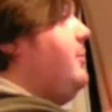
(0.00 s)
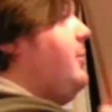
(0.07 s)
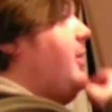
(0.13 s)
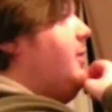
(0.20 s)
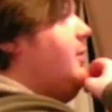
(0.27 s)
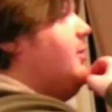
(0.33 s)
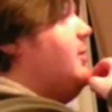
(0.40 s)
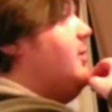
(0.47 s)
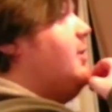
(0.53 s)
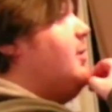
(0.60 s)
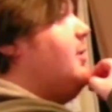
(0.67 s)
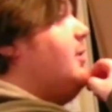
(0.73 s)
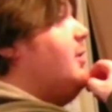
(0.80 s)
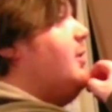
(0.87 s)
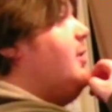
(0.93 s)
But
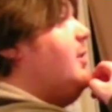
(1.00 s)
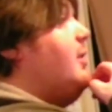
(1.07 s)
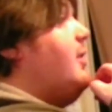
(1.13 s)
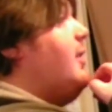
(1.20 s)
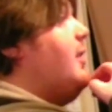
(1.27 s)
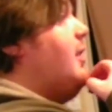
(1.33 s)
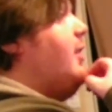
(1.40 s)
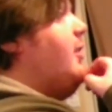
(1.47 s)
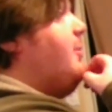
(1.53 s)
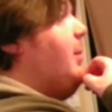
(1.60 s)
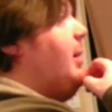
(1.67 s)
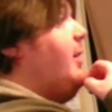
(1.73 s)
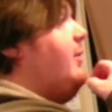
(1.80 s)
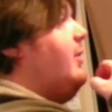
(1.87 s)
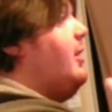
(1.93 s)
the thing is,
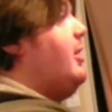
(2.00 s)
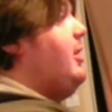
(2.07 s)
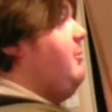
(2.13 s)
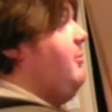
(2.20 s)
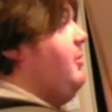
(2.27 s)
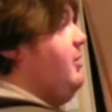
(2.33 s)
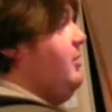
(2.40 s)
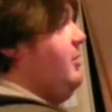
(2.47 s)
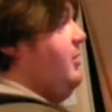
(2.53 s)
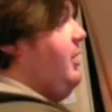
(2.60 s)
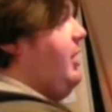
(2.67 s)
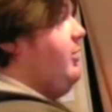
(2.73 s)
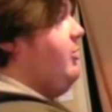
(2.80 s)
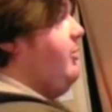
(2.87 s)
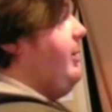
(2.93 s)
by the time
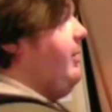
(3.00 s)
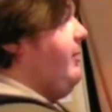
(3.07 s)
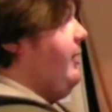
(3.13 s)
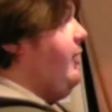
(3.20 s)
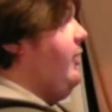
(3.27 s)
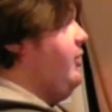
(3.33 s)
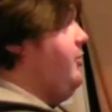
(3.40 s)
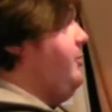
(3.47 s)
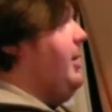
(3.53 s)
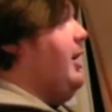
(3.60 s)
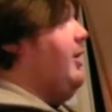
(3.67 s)
entropy reaches its